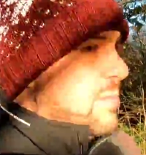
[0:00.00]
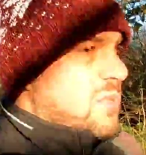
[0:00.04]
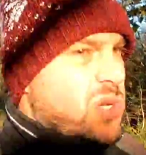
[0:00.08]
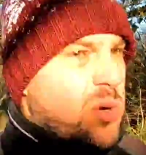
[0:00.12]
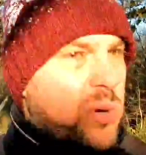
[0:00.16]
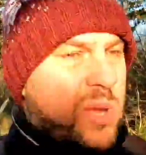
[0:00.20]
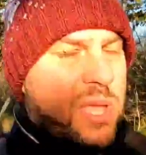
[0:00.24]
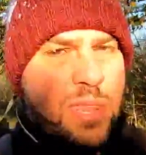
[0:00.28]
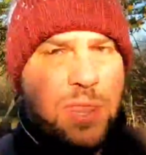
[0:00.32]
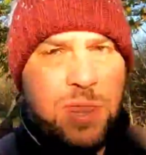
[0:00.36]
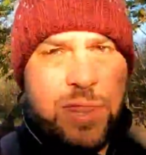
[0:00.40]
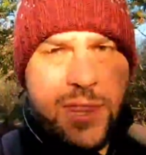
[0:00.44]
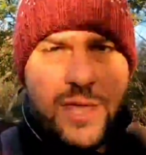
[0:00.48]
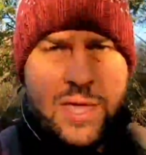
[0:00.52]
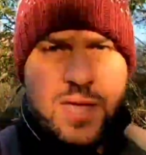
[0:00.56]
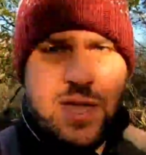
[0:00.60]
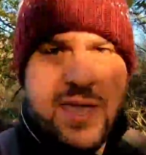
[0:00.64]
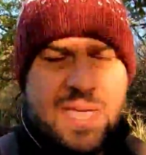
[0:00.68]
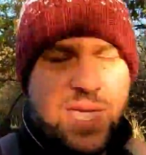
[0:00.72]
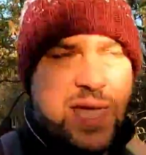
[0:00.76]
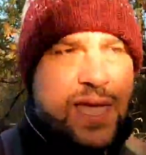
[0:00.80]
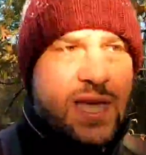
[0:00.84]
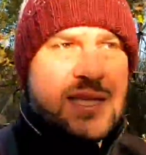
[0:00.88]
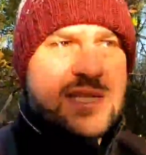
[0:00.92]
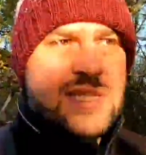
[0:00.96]
talking 30
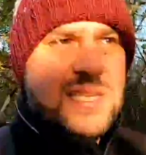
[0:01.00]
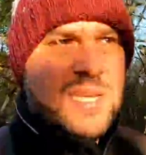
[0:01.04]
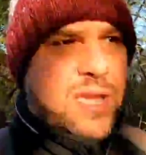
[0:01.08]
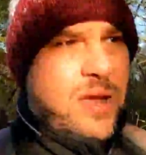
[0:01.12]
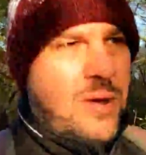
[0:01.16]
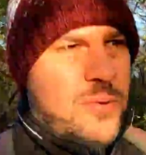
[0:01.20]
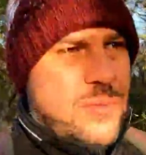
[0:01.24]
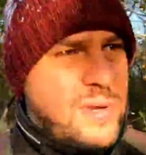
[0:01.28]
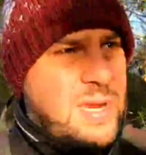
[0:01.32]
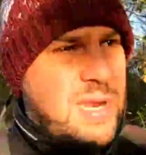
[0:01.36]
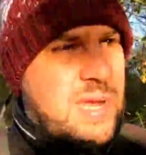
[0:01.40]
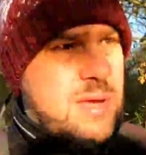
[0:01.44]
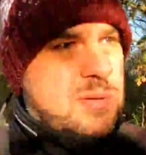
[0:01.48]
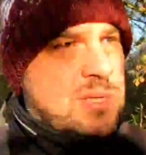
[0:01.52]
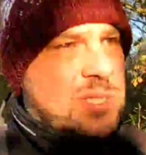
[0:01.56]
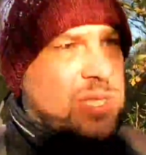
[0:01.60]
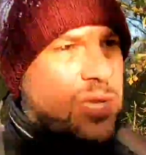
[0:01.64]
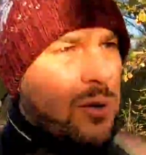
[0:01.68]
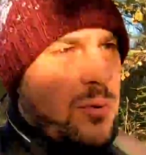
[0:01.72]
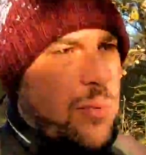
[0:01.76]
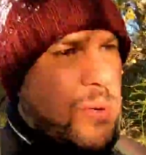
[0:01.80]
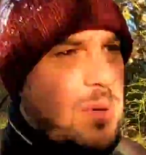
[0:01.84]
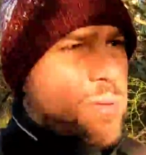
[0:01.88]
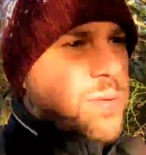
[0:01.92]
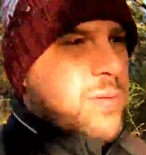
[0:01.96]
years ago now.
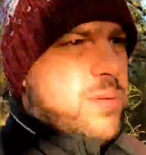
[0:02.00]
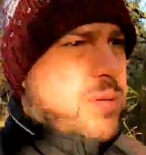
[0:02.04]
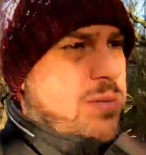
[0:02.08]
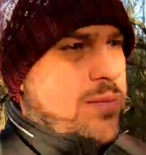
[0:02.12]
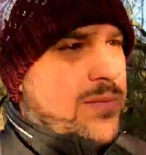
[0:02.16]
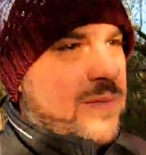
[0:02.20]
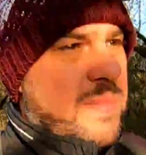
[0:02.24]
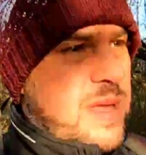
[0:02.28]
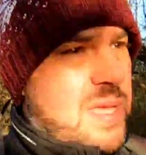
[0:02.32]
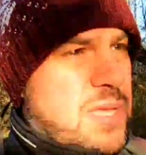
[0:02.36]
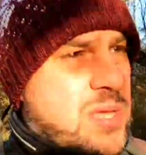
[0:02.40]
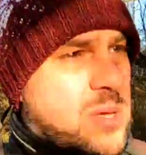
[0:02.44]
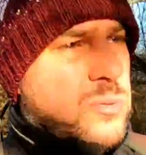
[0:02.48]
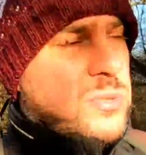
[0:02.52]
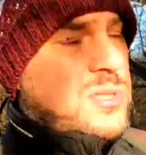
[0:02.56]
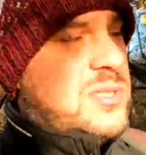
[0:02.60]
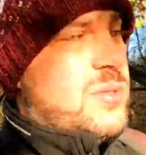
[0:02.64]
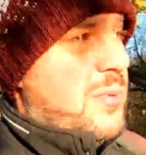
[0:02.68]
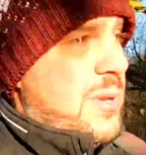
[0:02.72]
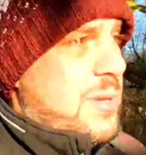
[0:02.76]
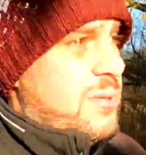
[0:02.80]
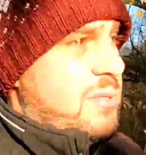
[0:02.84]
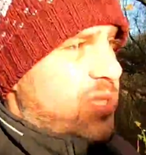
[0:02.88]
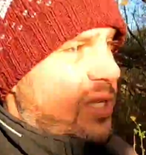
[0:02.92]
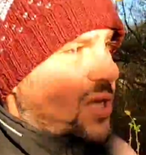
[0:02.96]
So we
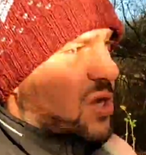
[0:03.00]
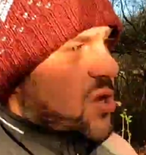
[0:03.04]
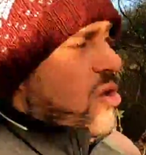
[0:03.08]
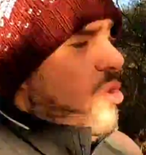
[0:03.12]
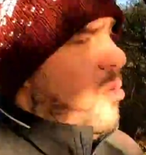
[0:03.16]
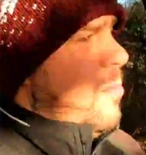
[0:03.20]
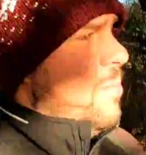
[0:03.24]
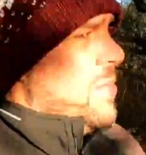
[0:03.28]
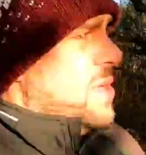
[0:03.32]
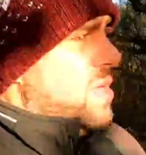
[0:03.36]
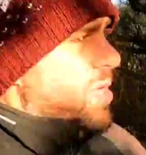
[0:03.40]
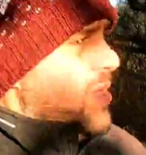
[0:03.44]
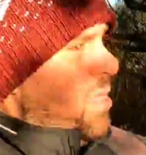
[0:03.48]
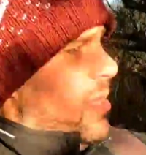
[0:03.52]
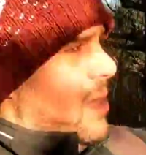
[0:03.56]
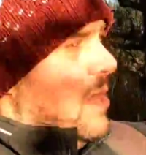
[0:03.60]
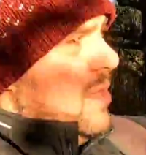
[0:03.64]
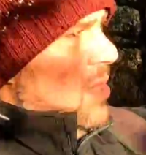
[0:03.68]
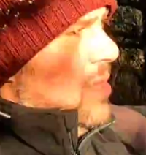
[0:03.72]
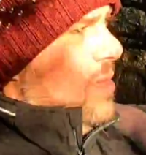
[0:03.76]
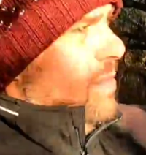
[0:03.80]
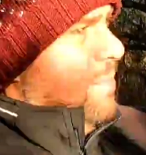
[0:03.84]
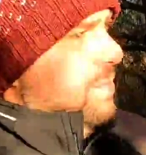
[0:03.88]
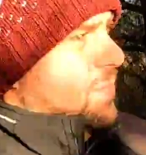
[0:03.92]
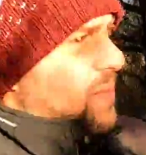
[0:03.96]
used to come
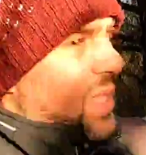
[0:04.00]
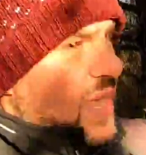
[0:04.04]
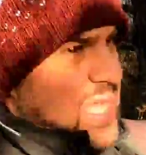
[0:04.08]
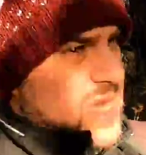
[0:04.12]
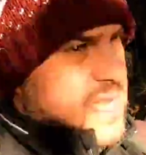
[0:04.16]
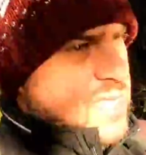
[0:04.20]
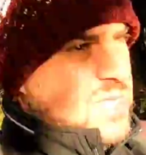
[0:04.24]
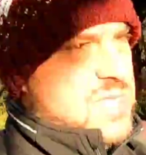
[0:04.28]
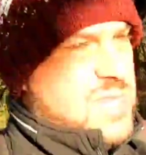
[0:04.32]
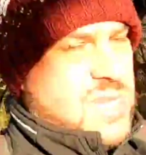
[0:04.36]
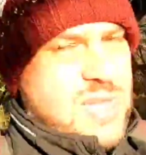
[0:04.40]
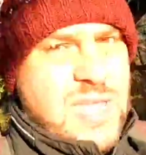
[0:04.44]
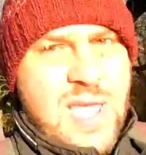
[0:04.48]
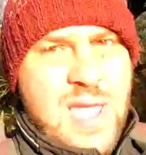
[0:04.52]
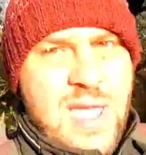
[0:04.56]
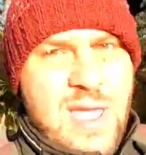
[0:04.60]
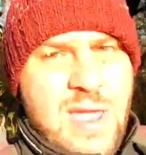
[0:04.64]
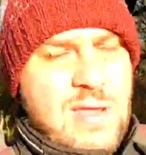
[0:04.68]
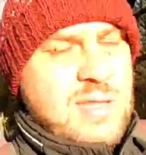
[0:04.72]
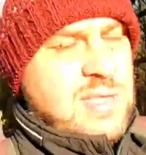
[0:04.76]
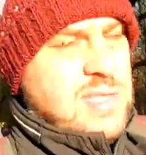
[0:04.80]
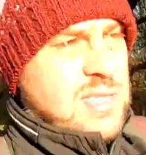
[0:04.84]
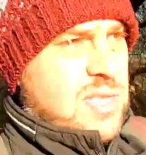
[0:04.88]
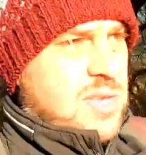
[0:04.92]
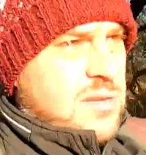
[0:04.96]
into
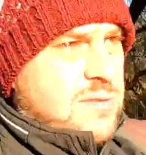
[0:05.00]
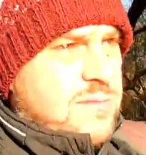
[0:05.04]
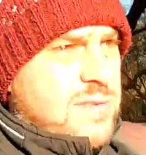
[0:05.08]
the